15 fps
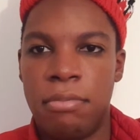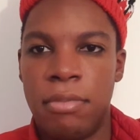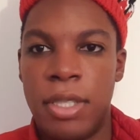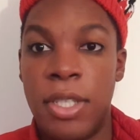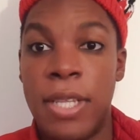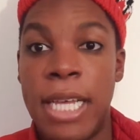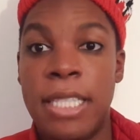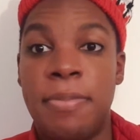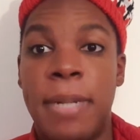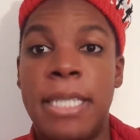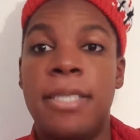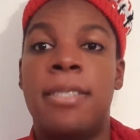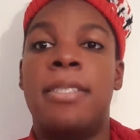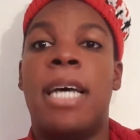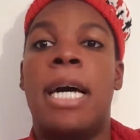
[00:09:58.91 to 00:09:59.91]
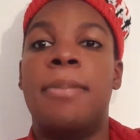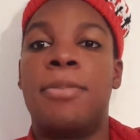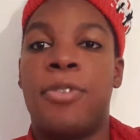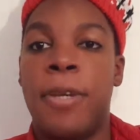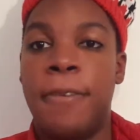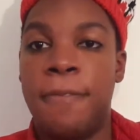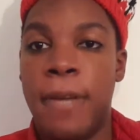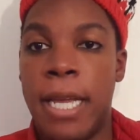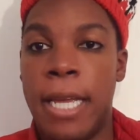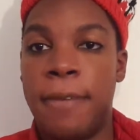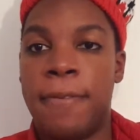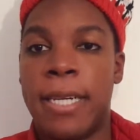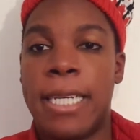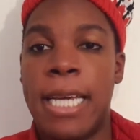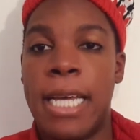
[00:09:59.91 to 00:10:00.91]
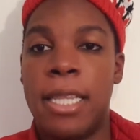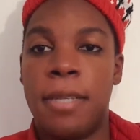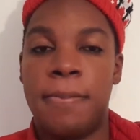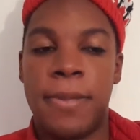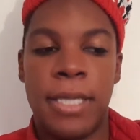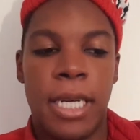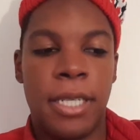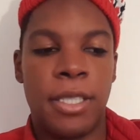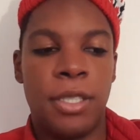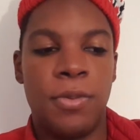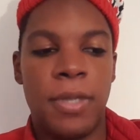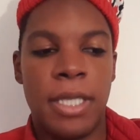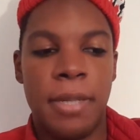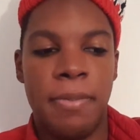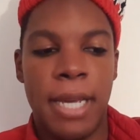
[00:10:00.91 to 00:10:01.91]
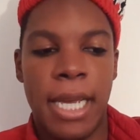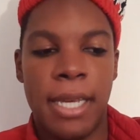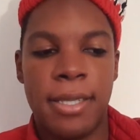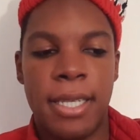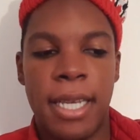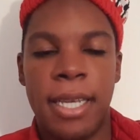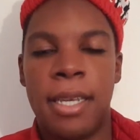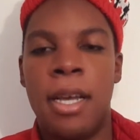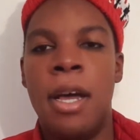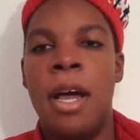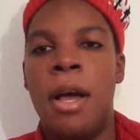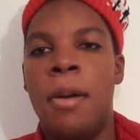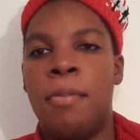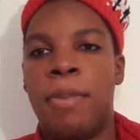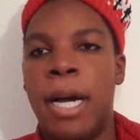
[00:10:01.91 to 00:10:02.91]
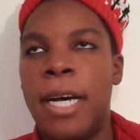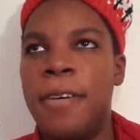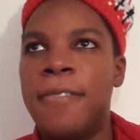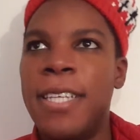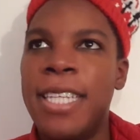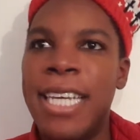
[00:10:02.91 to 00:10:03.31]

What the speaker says: So that's my top three fave. Again, the production was amazing. Proud of the